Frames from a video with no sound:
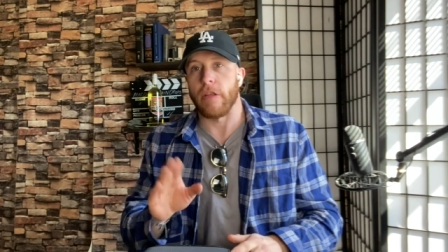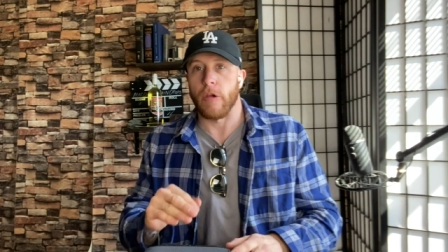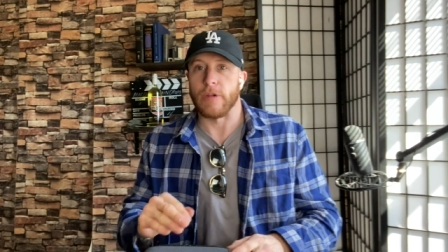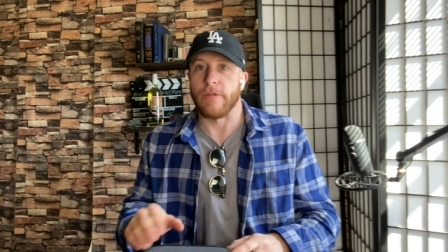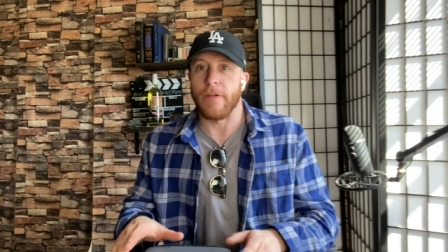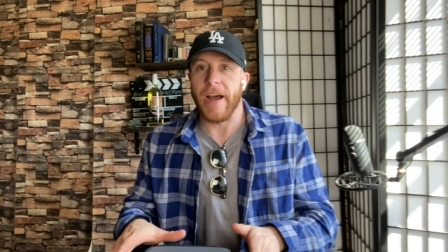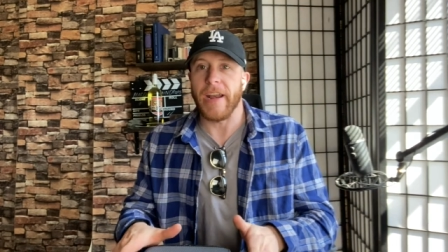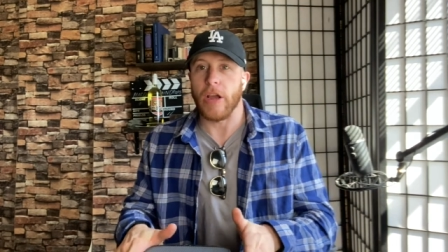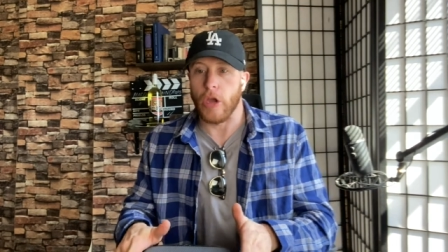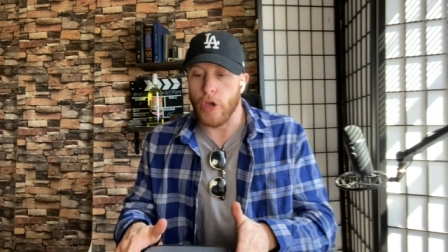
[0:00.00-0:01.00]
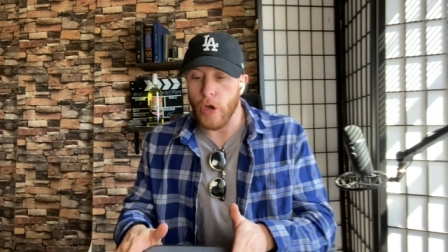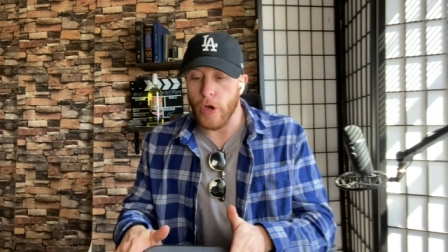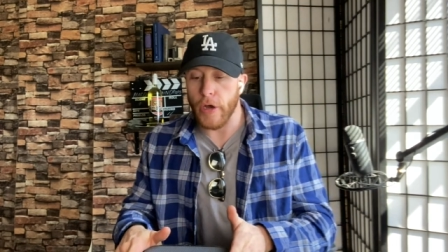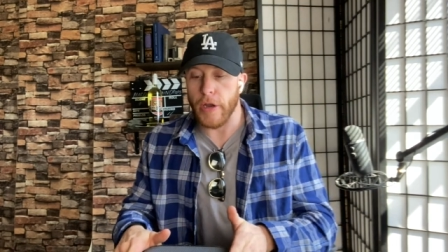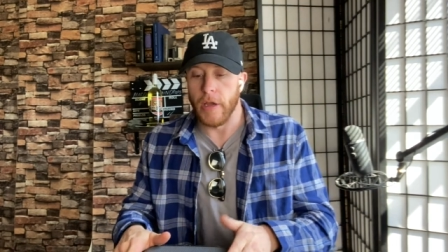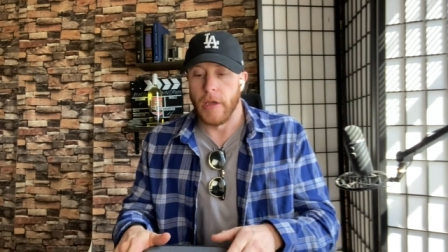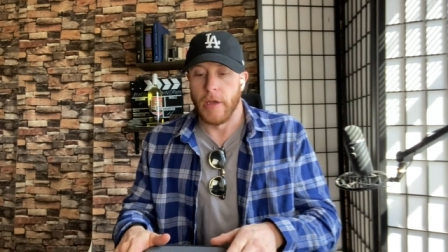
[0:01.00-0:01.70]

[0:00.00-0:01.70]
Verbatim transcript: do is find a good